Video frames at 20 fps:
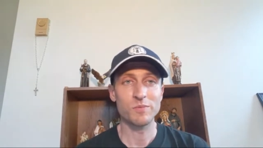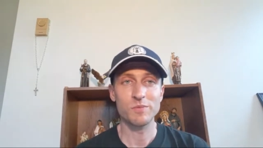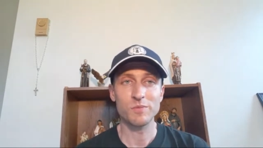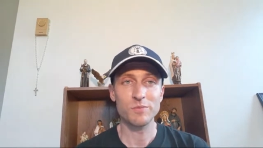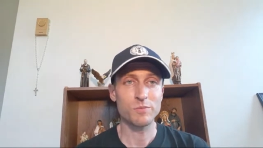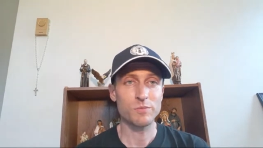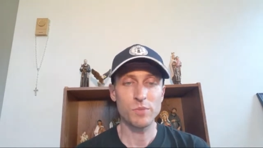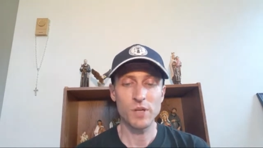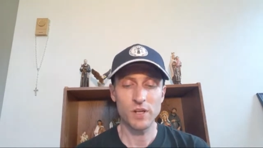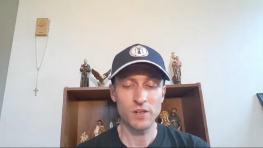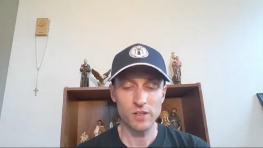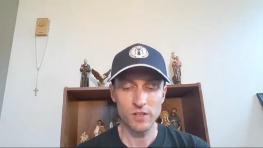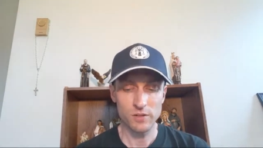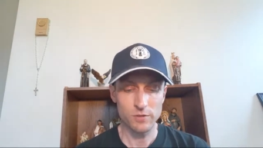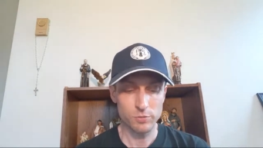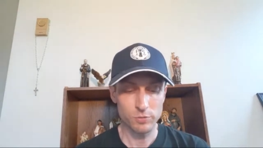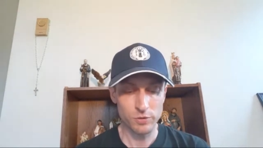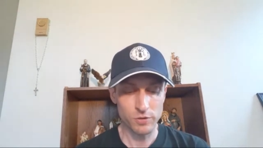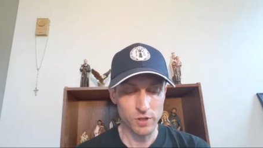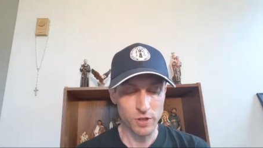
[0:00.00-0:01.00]

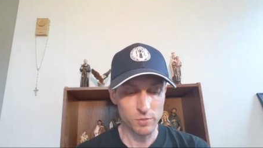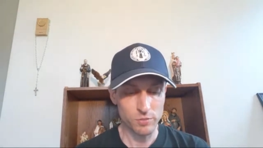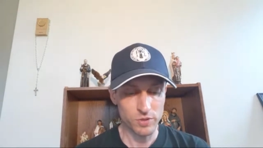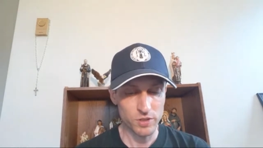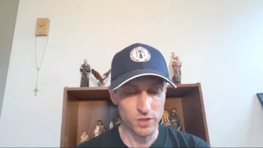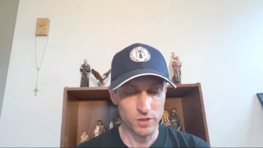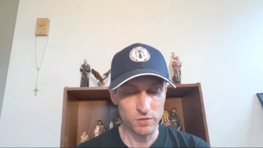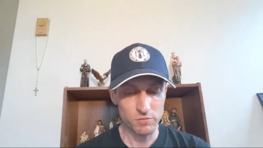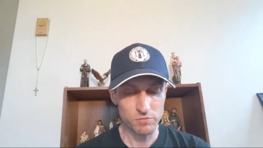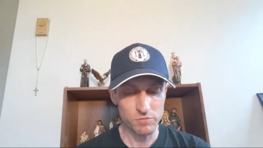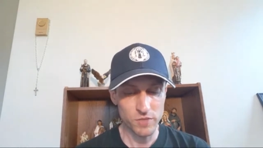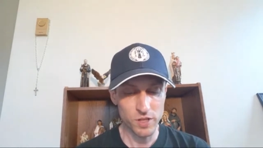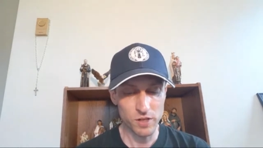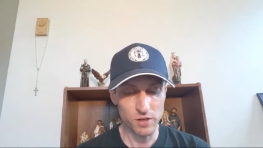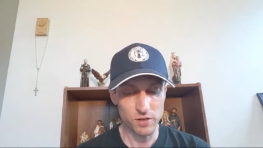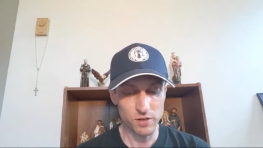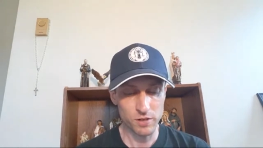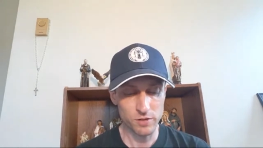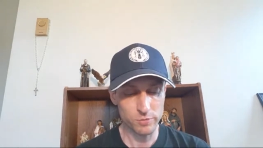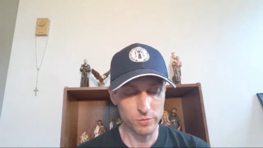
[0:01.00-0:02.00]
Benedict will not be
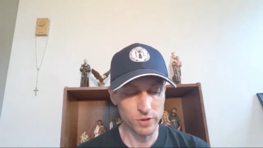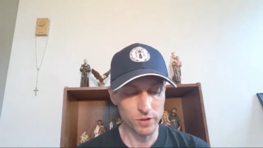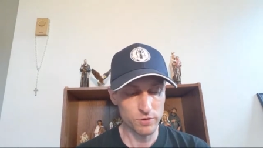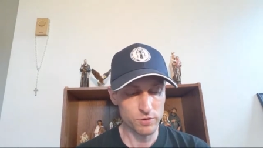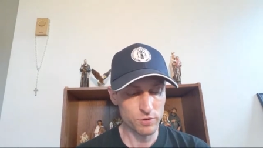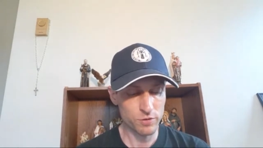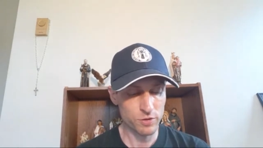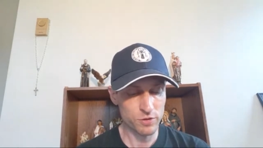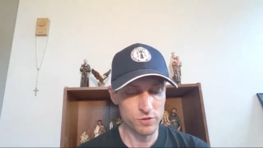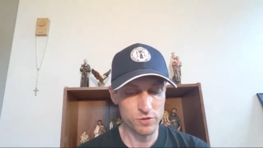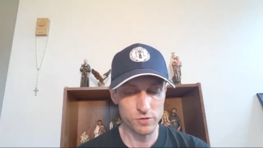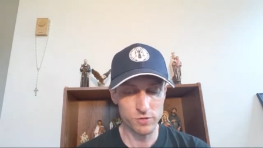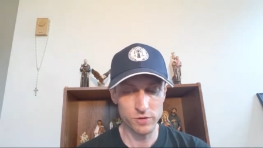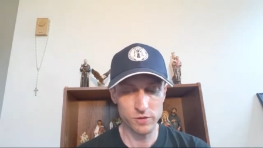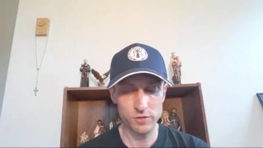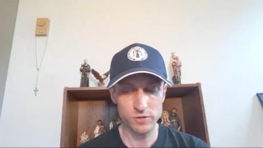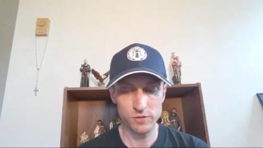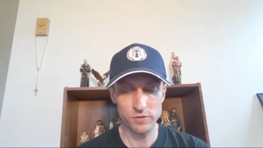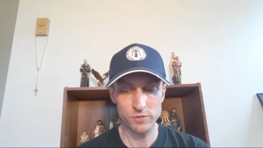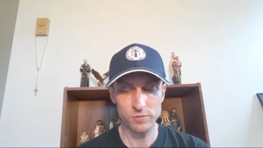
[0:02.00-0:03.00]
canonized by the
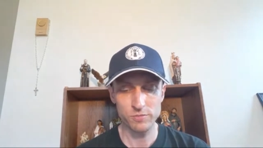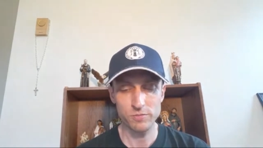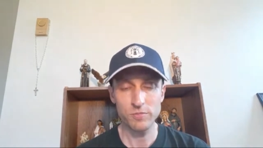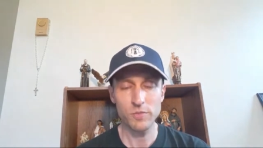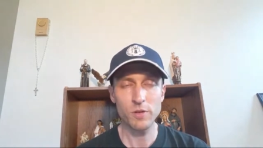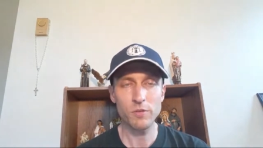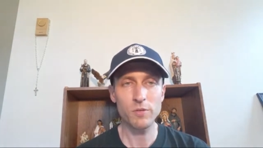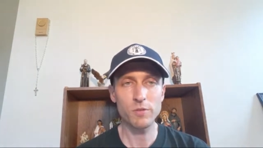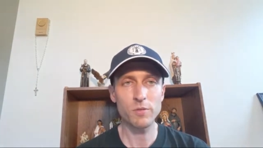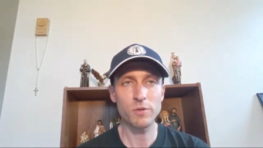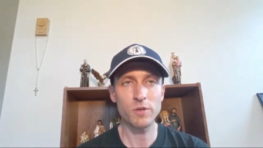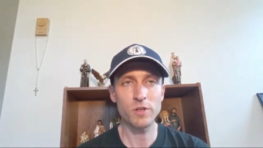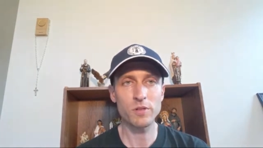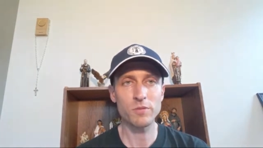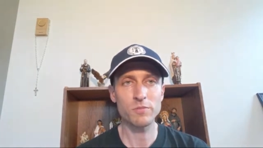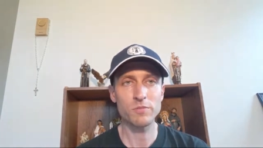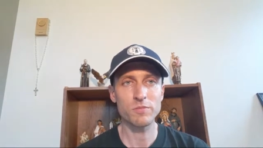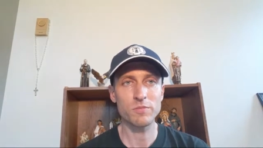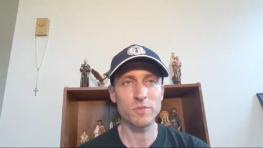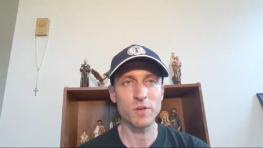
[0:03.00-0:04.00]
traditionalists. No one
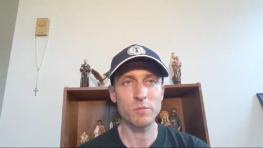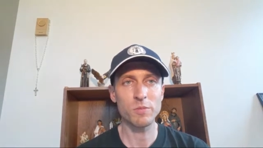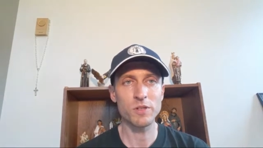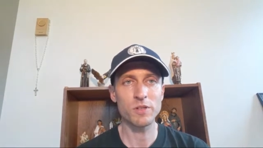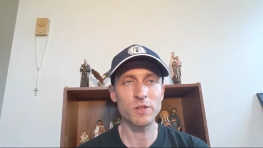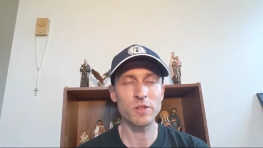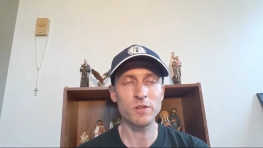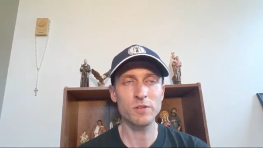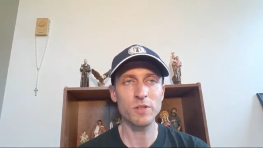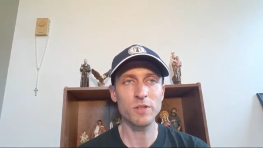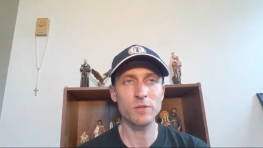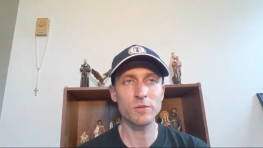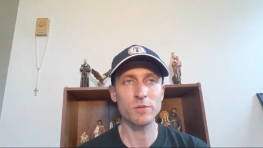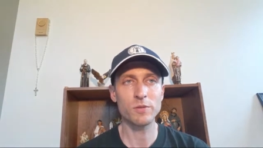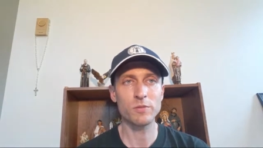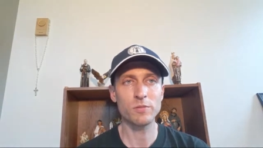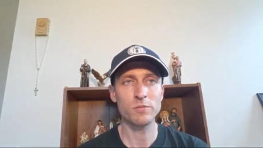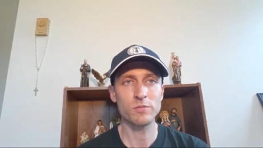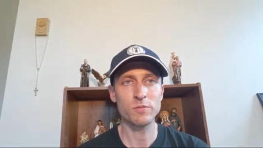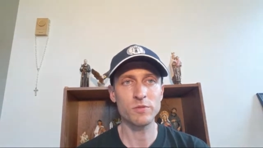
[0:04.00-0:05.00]
really, I mean, ne
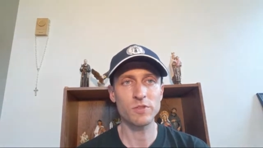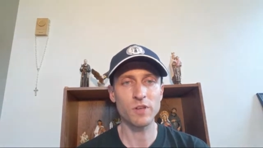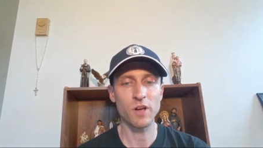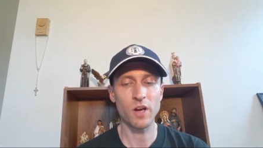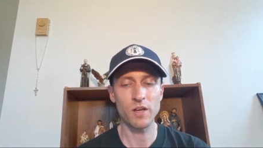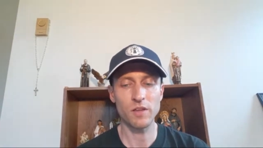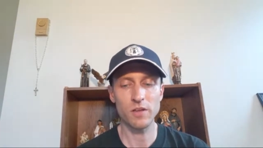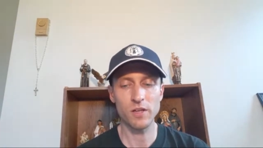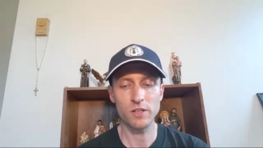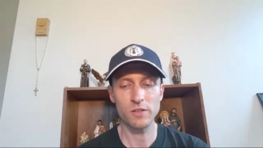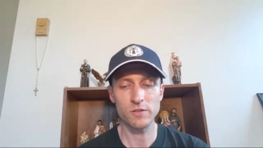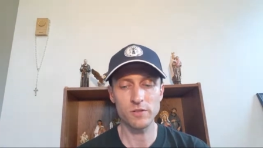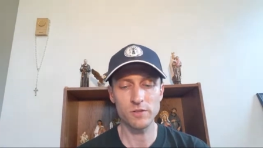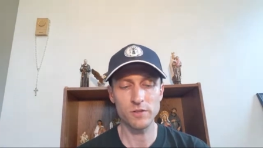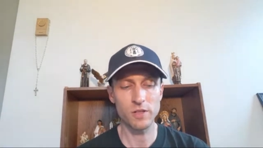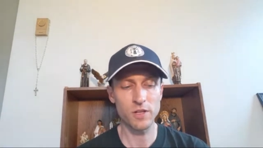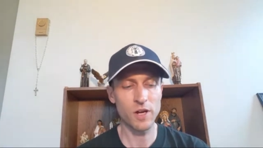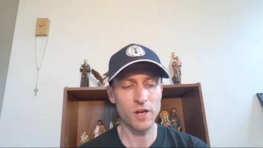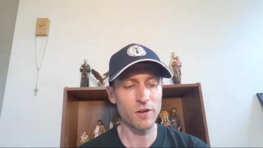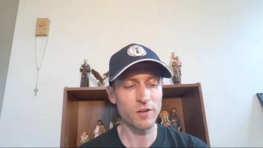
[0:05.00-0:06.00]
neither side likes
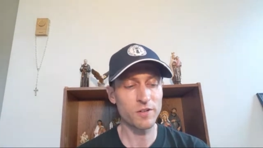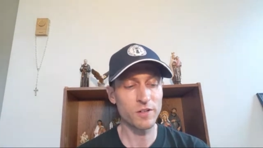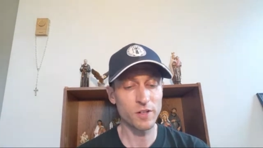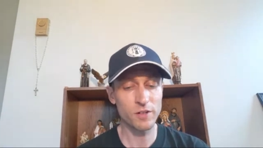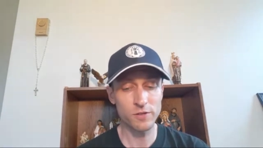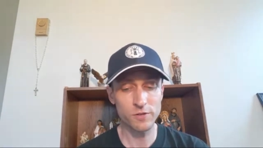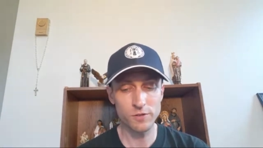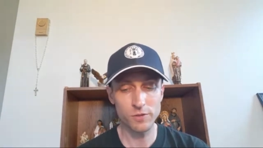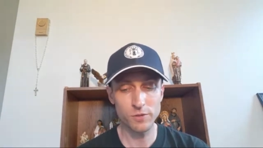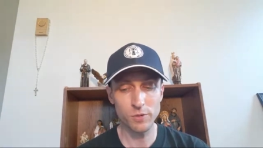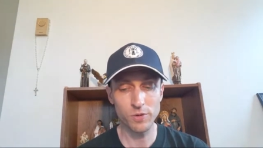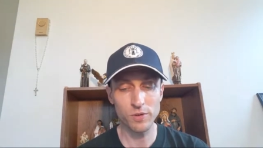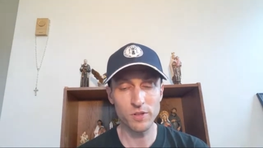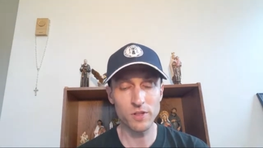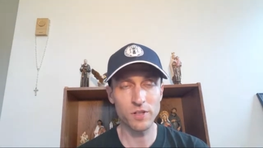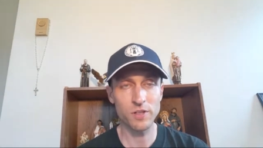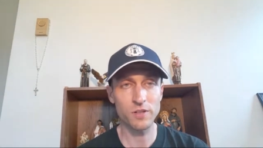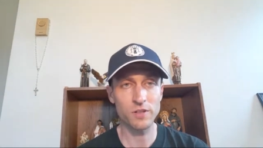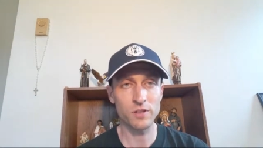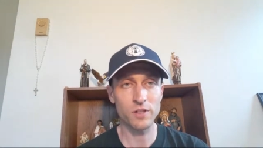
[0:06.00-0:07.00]
the heretics or
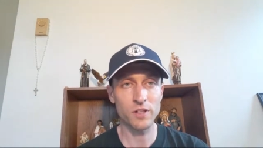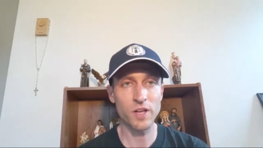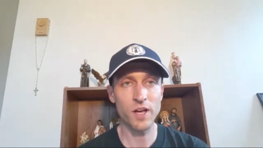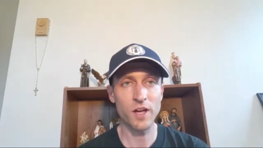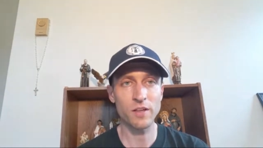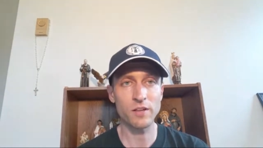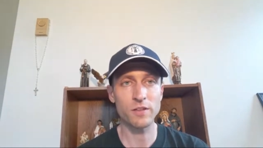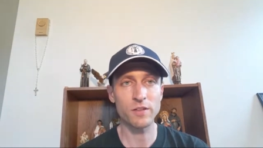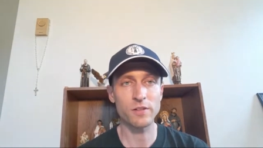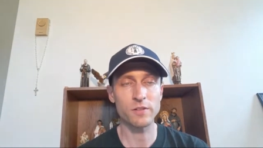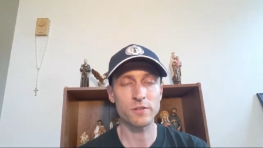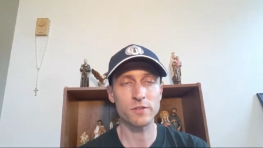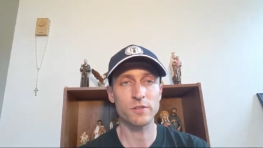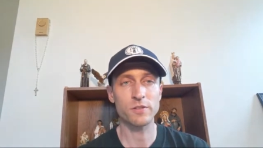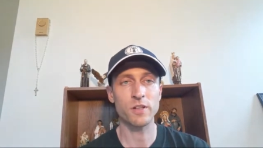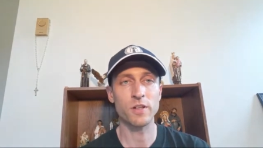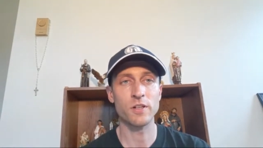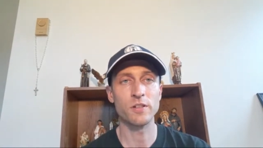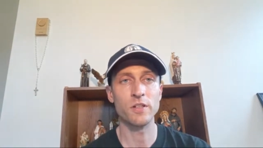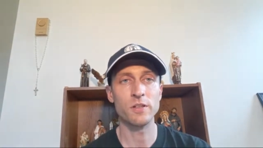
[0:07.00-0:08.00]
the, the Catholics.
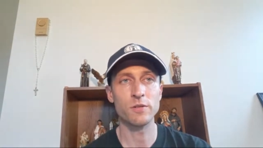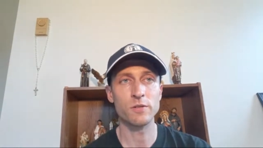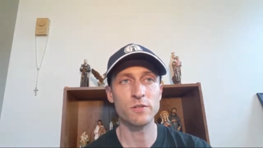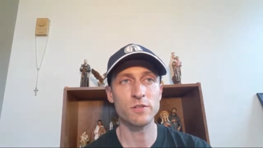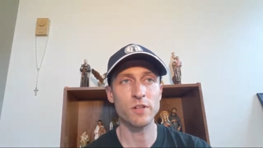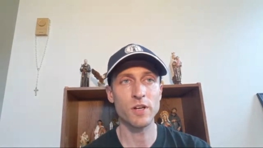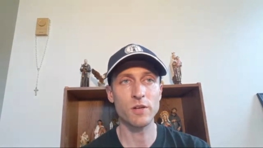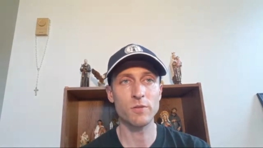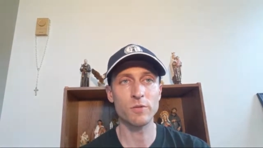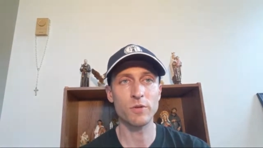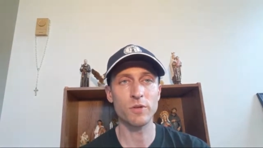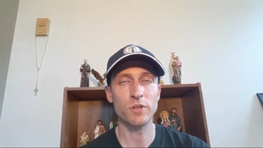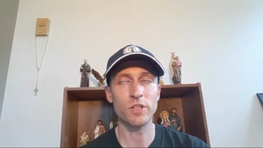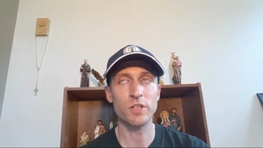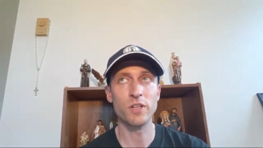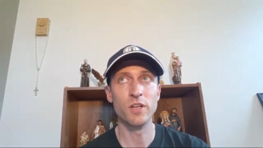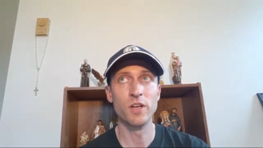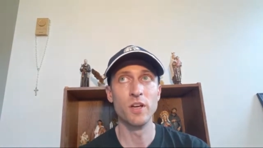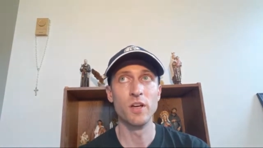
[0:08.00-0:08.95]
Uh, neither side really